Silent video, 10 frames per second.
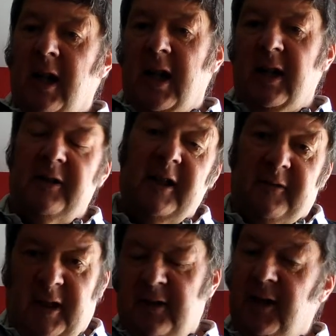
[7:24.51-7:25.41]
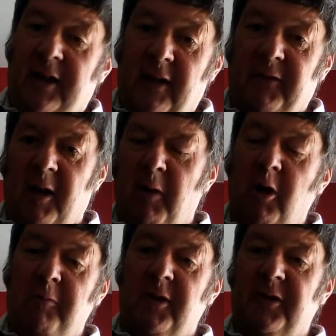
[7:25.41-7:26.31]
and they did have their
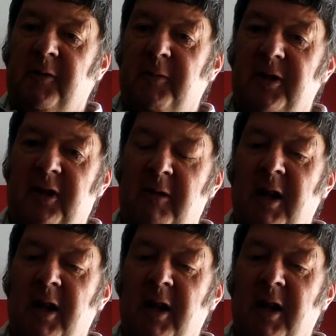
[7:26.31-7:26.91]
moments, but